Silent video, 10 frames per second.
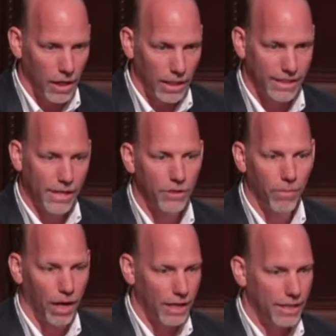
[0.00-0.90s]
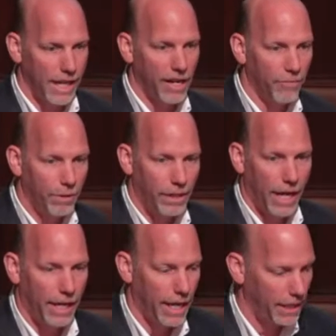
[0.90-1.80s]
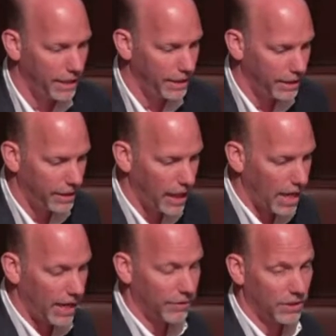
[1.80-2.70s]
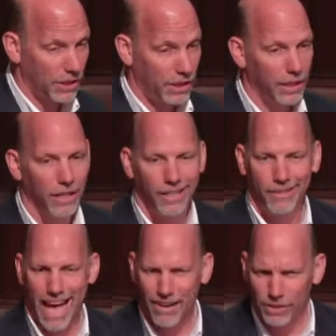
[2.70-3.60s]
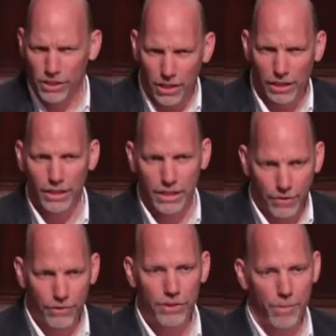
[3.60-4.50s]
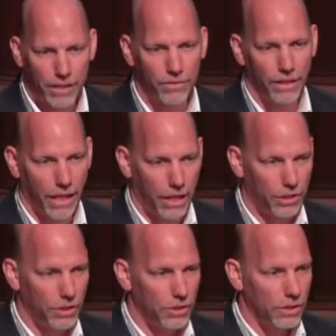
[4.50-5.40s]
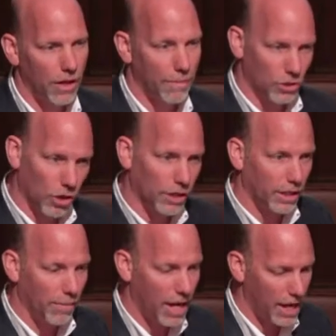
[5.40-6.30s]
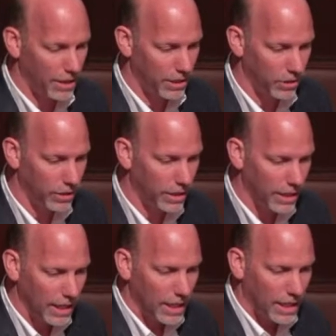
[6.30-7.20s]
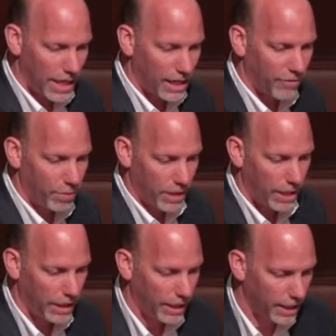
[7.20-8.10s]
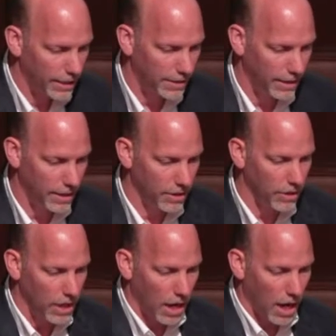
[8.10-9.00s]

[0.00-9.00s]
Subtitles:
standards bodies, the NFPA and the IFC, have slightly different specifications. I've been talking about how they do it. The NFPA, you kind of see there,